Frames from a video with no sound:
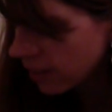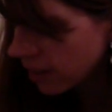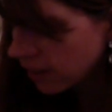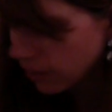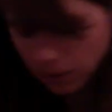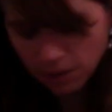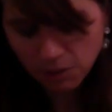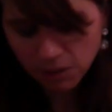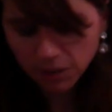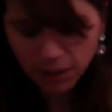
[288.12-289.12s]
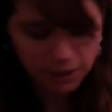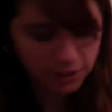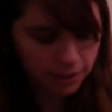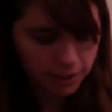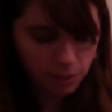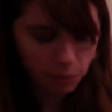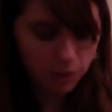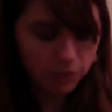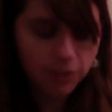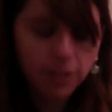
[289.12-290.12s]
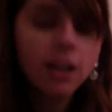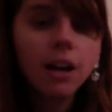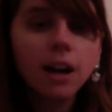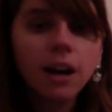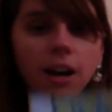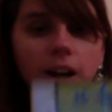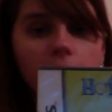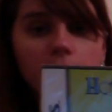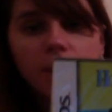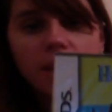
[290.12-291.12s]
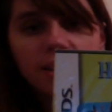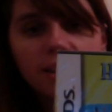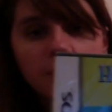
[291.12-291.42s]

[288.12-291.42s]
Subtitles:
I have no idea what the VHS tape was. And I think this